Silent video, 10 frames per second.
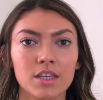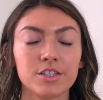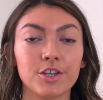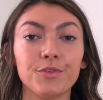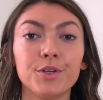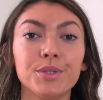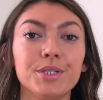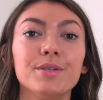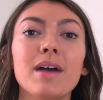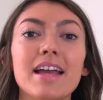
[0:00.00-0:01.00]
So if you
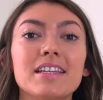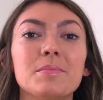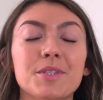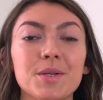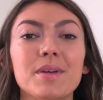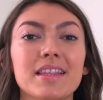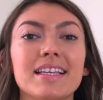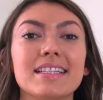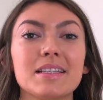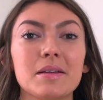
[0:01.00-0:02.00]
do end up doing
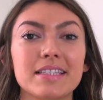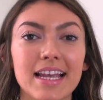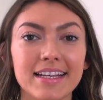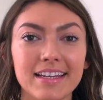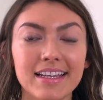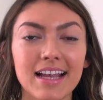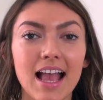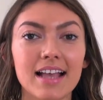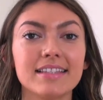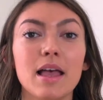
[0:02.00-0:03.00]
this technique,
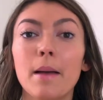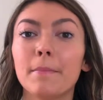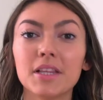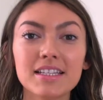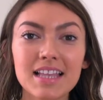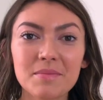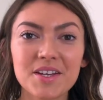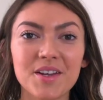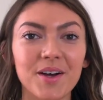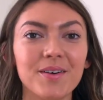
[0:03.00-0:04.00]
guys, please let me
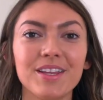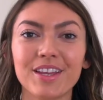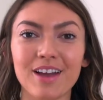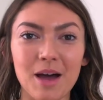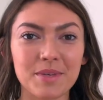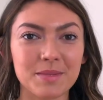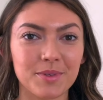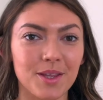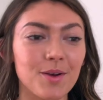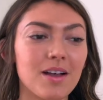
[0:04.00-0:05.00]
know in the comments
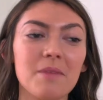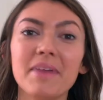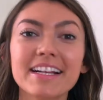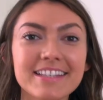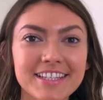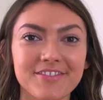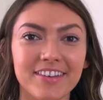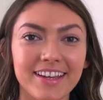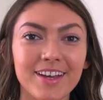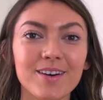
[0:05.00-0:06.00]
below. Come back to this
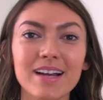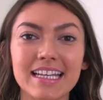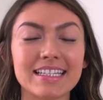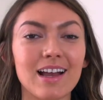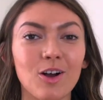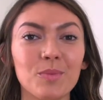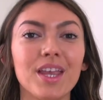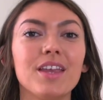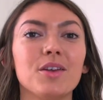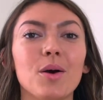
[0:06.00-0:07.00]
video and tell
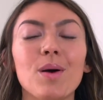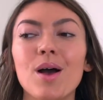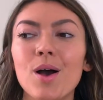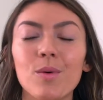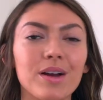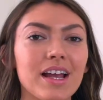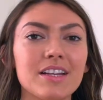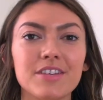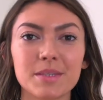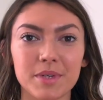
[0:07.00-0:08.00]
me, you know, what kind
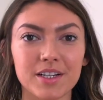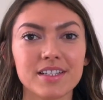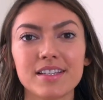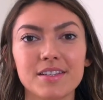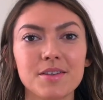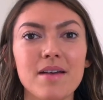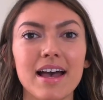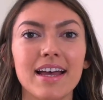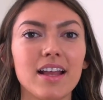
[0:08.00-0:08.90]
of experiences you had.